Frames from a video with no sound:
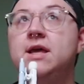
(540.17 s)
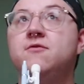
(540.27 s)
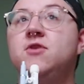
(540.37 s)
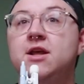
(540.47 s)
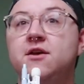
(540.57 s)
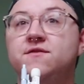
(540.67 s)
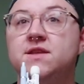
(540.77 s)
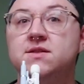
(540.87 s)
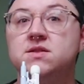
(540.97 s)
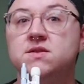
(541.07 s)
Even if
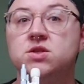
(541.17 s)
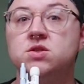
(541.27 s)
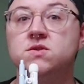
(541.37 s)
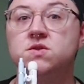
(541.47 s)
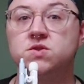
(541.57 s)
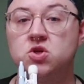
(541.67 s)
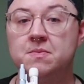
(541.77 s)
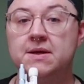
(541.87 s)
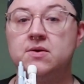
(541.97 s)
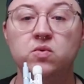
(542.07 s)
these decisions are
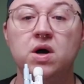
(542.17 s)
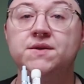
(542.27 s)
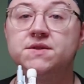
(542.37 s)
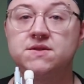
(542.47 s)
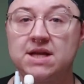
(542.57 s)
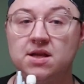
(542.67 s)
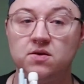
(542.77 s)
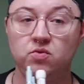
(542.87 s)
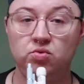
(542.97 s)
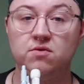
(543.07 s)
stupid, you
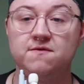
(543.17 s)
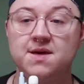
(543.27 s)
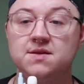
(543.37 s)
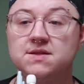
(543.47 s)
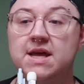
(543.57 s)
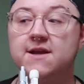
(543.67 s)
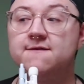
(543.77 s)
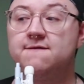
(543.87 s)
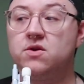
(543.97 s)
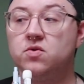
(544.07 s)
understand all of this and
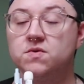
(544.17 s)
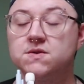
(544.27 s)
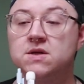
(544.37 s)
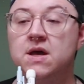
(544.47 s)
it feels